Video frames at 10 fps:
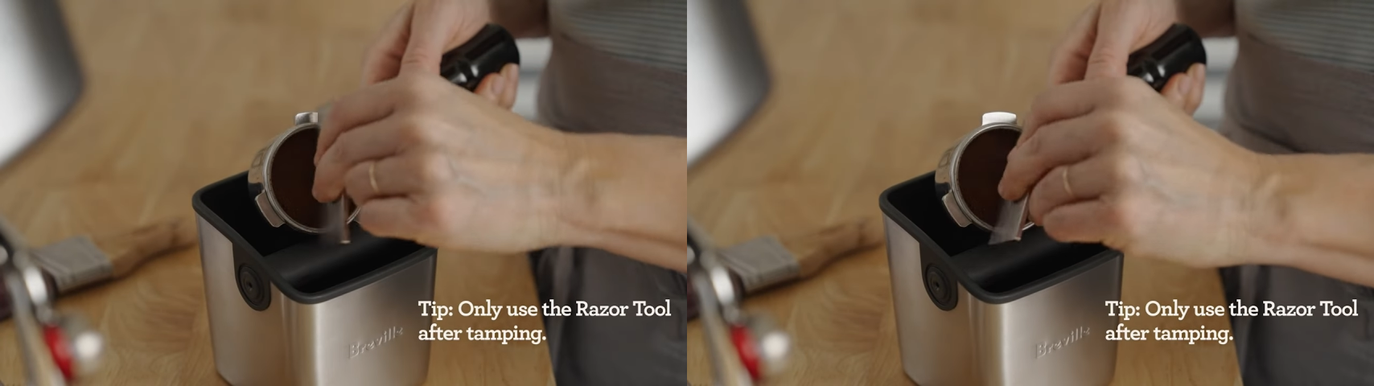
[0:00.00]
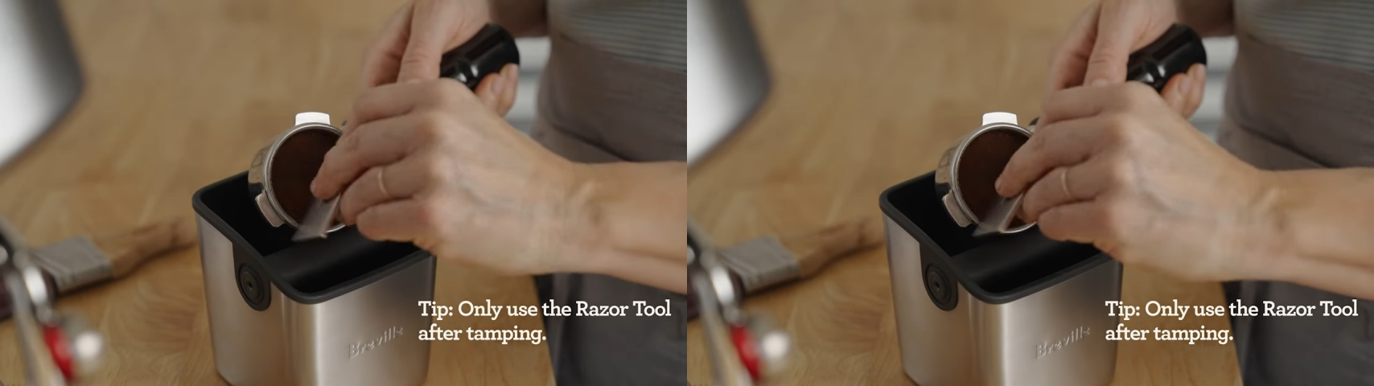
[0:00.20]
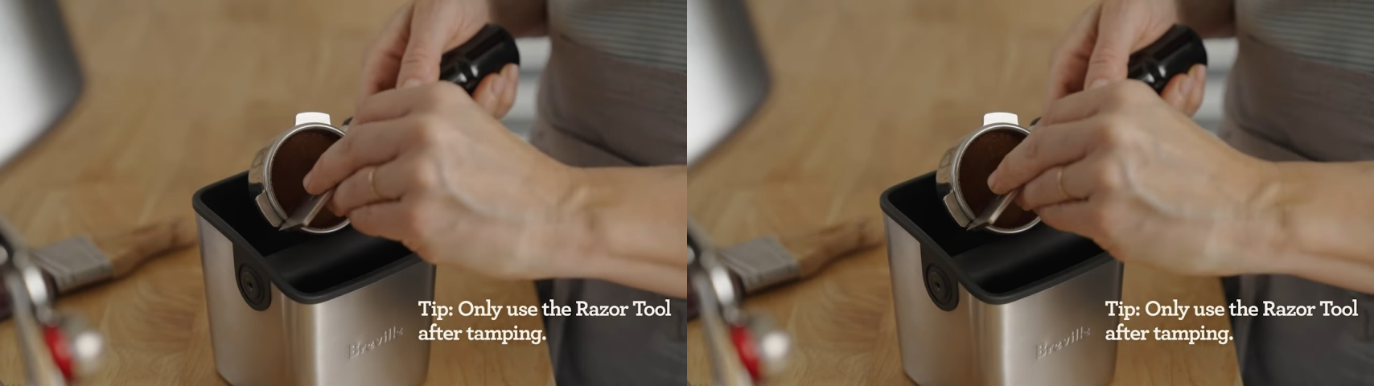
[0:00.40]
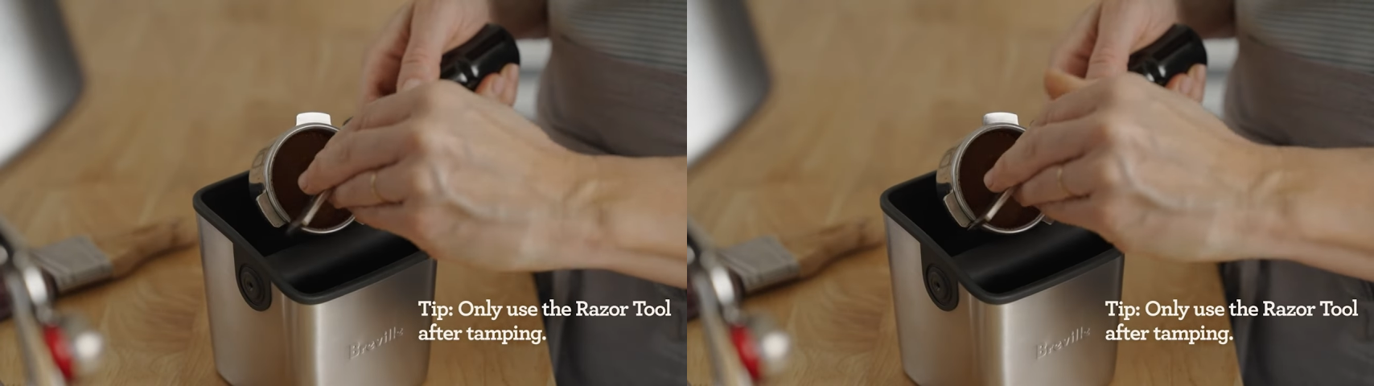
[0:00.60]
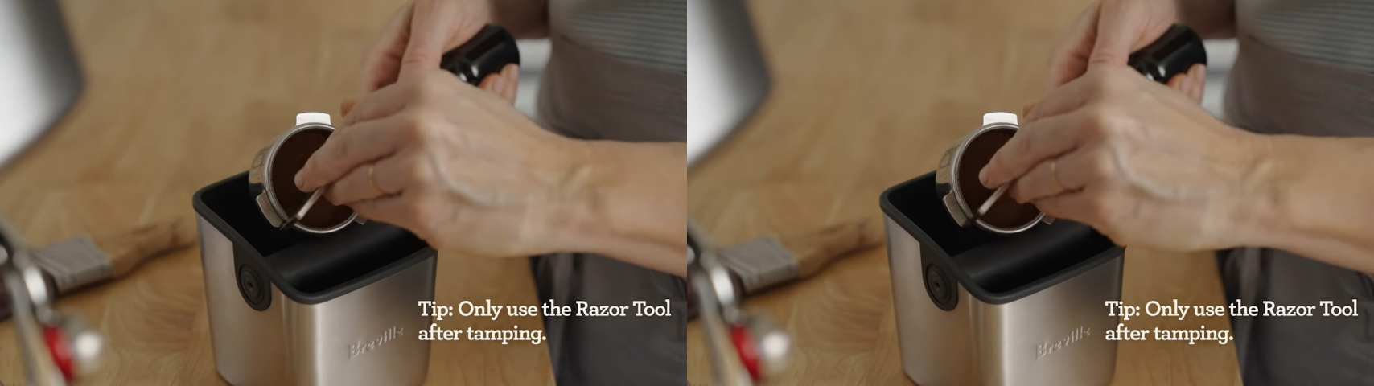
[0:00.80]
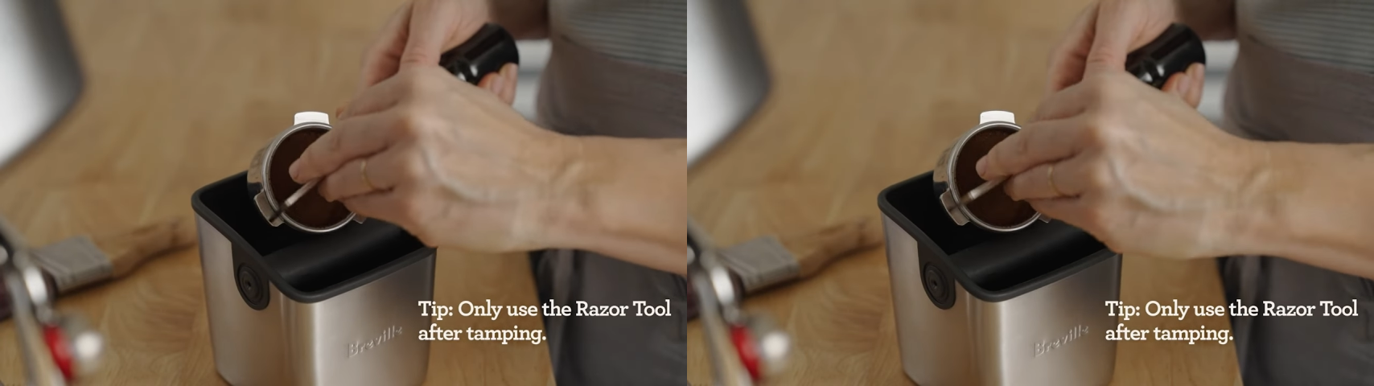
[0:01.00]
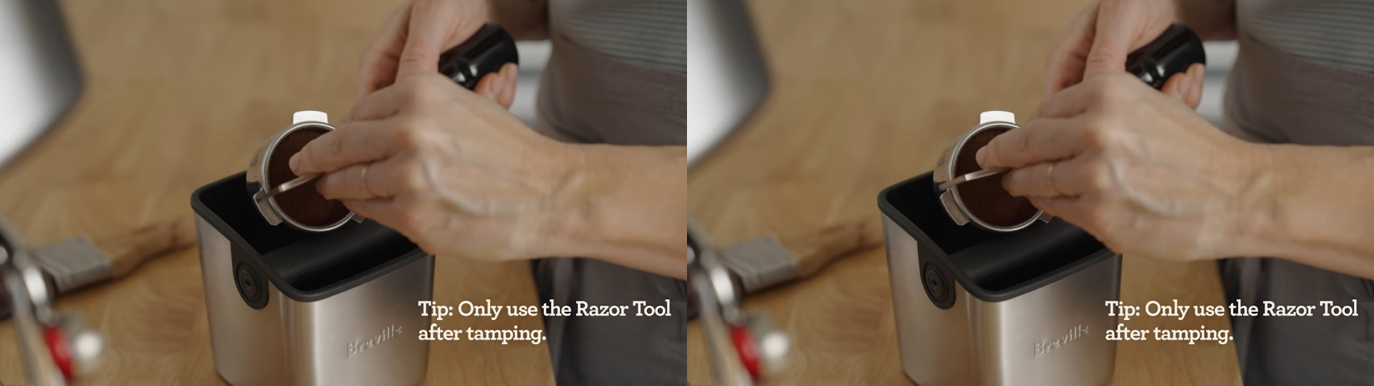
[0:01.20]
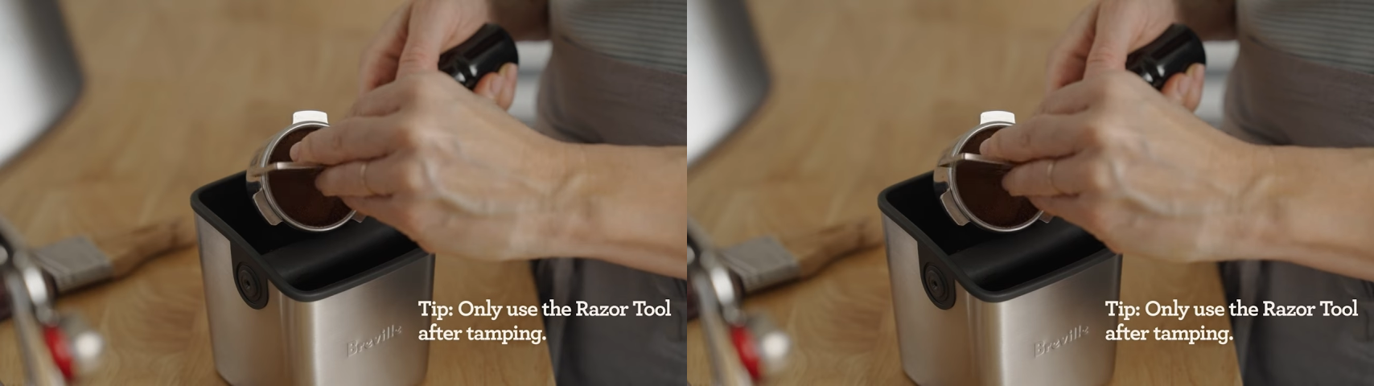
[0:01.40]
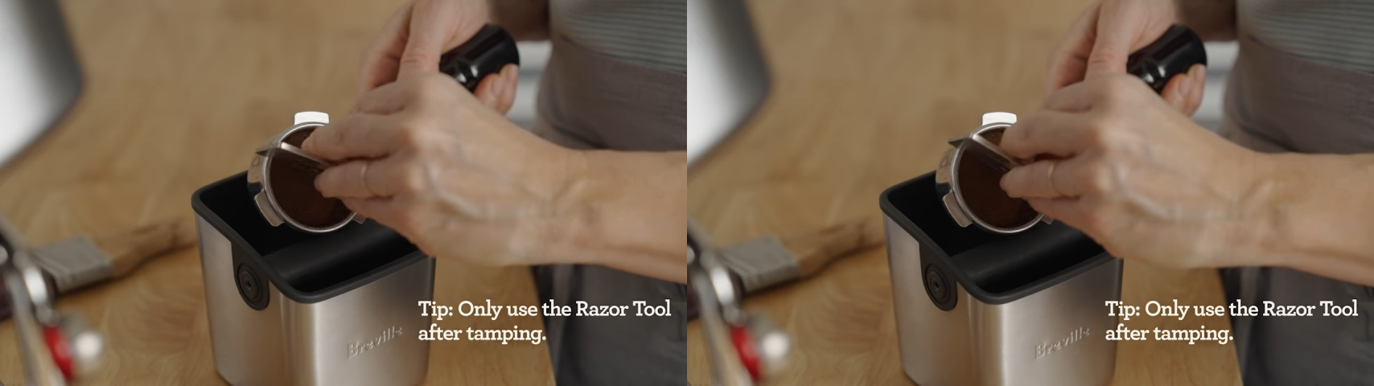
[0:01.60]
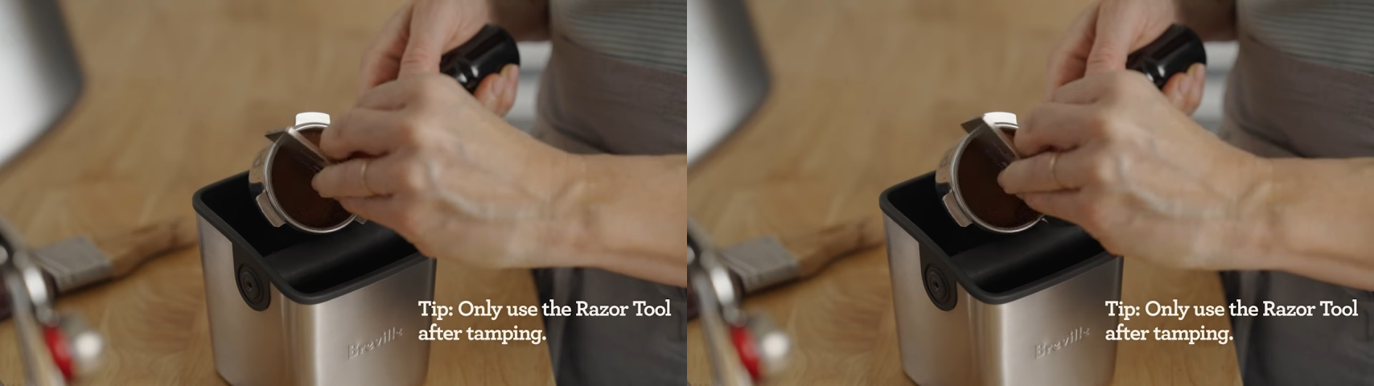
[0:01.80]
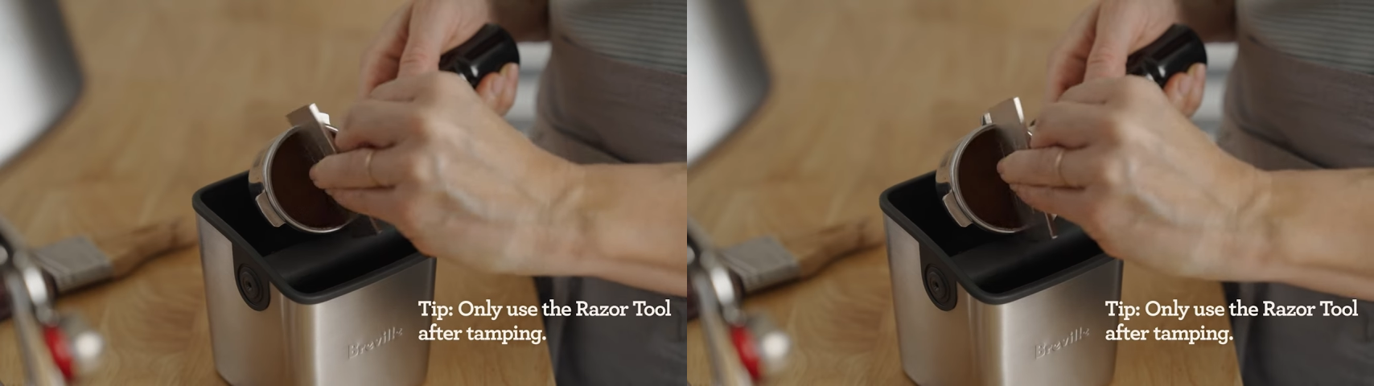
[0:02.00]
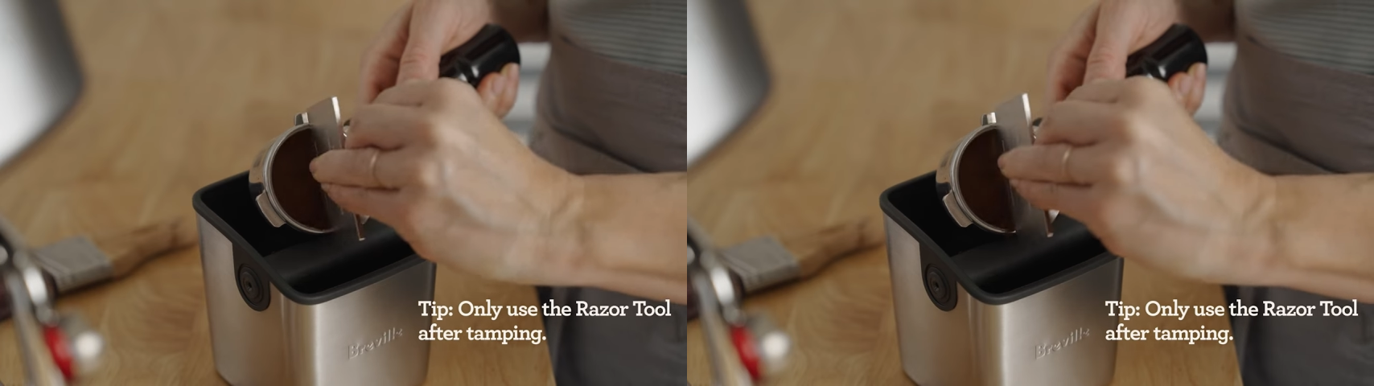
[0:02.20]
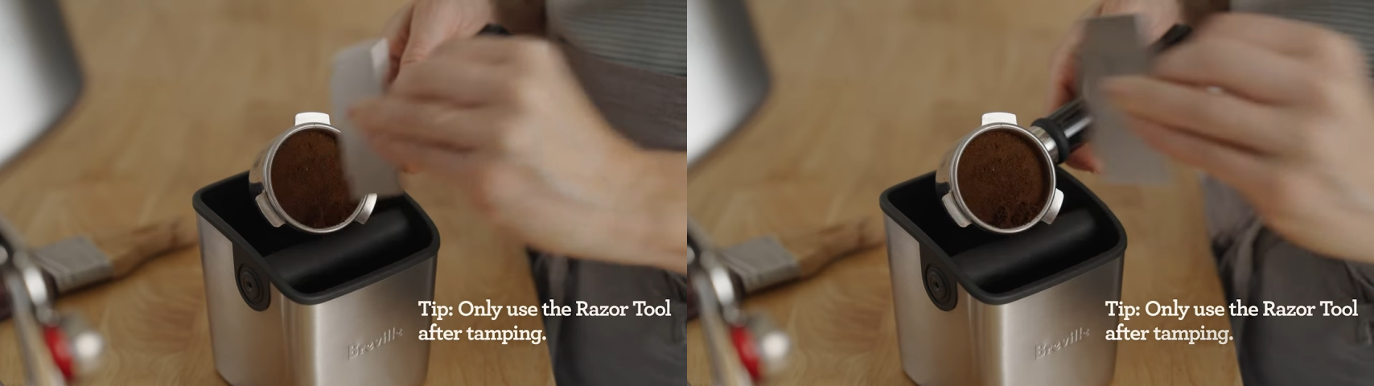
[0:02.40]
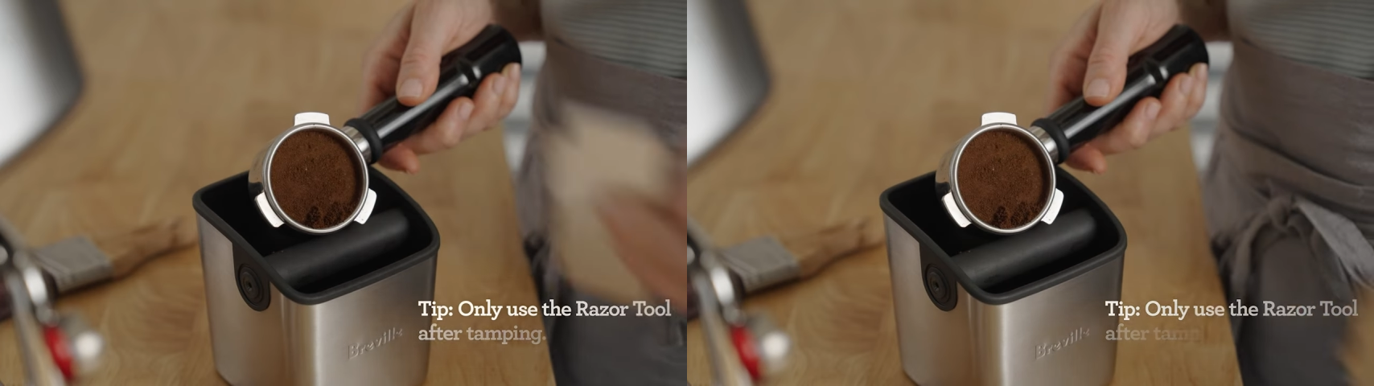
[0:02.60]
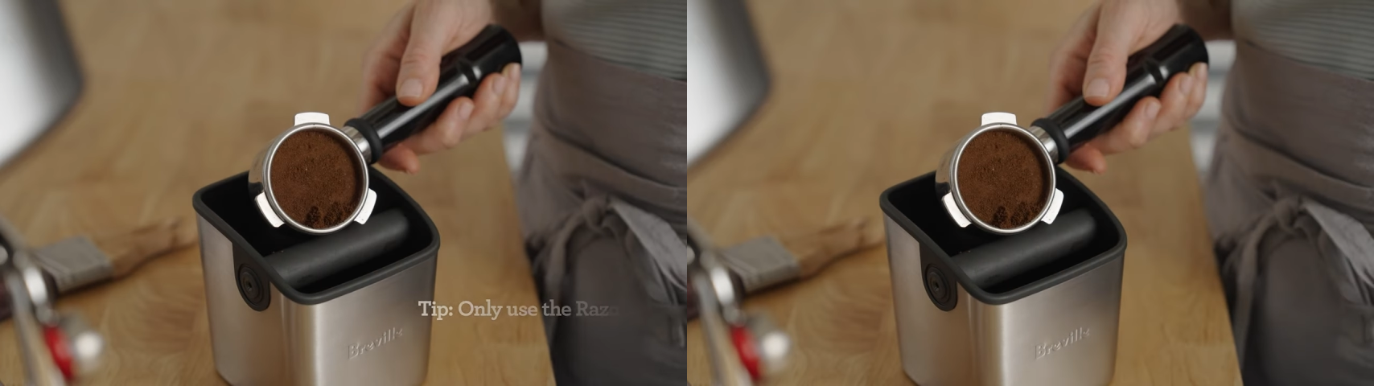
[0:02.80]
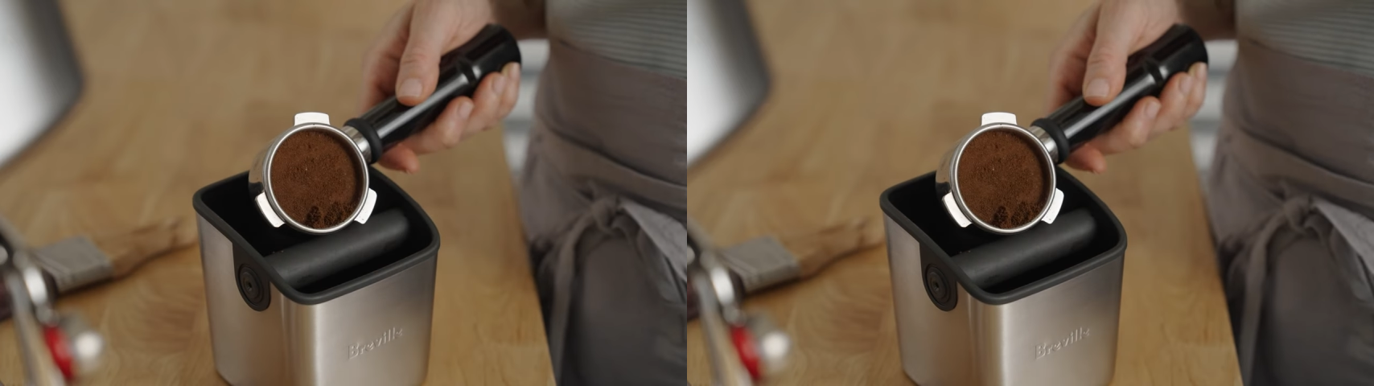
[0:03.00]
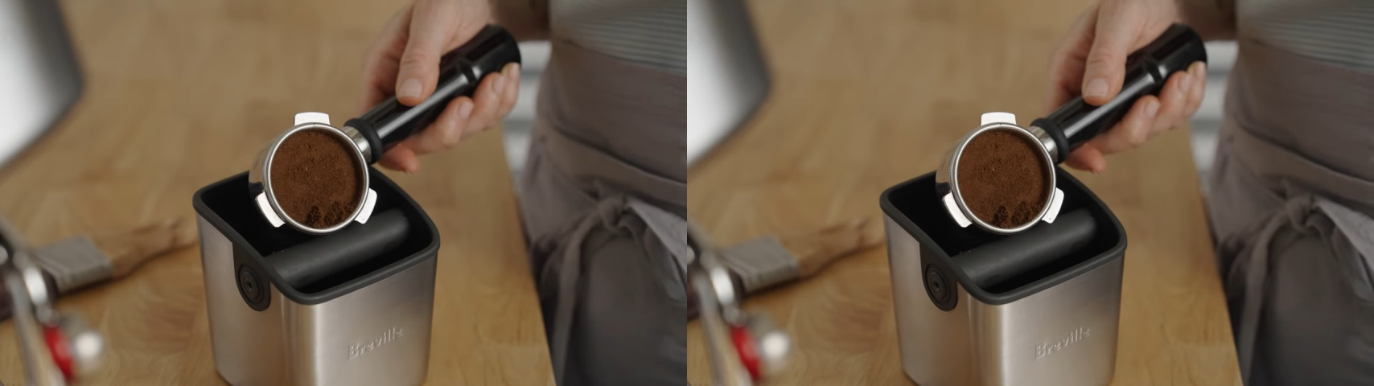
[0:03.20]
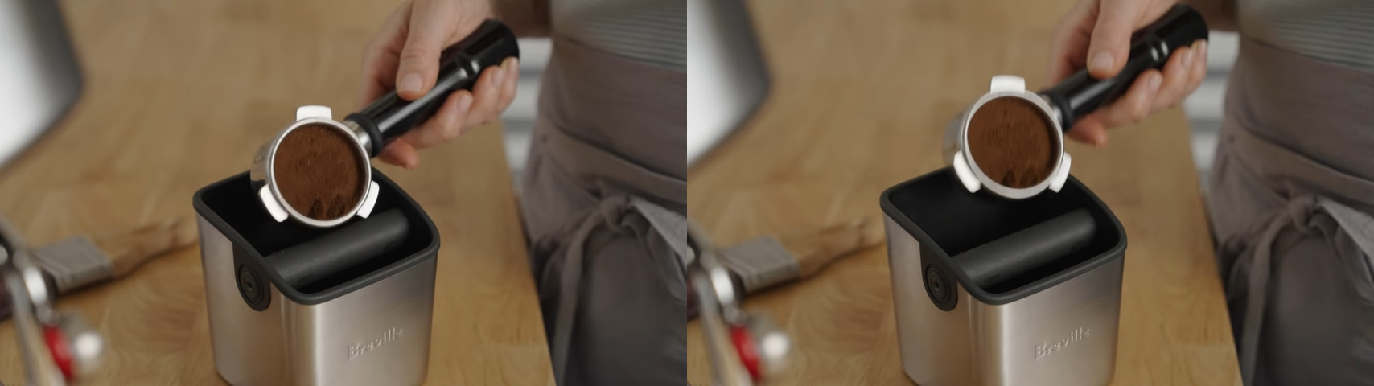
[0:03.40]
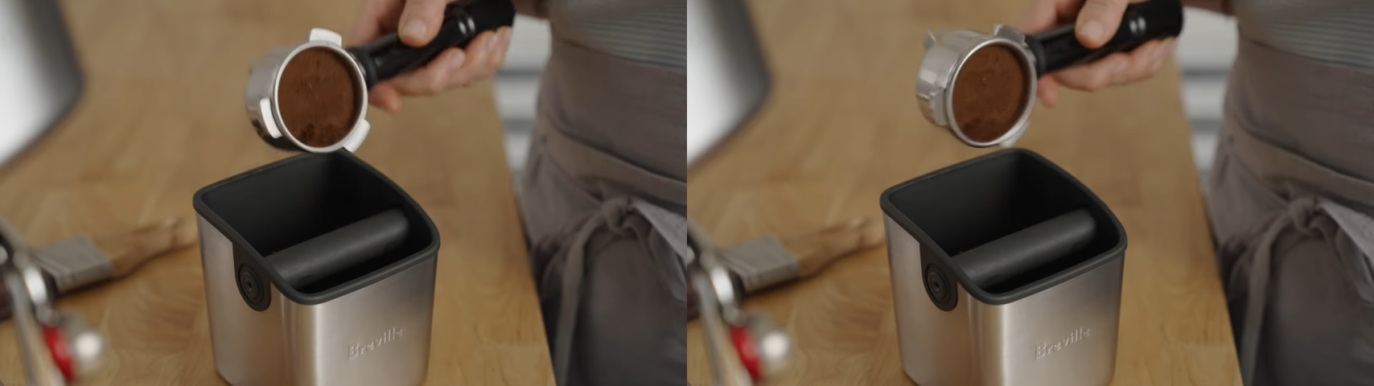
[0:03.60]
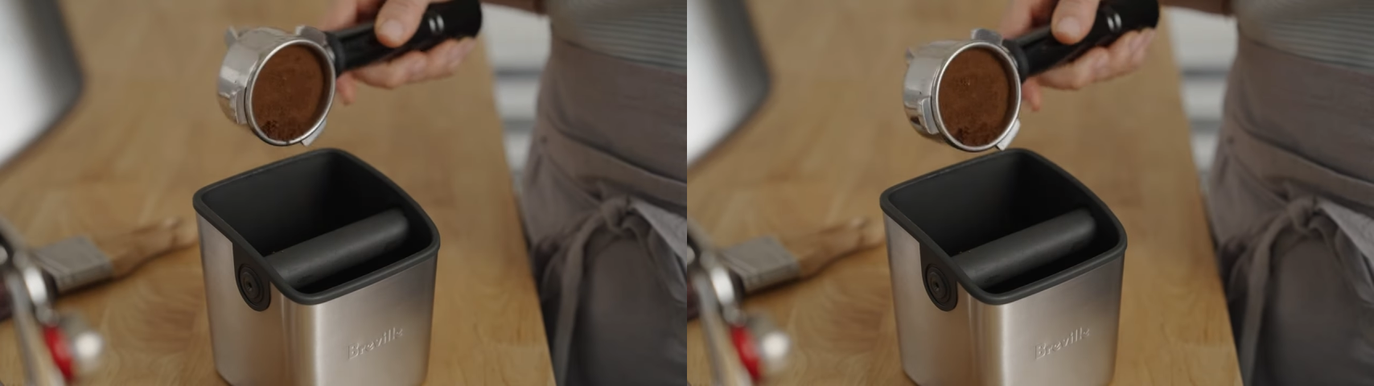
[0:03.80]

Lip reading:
Nobody's mouth can be seen.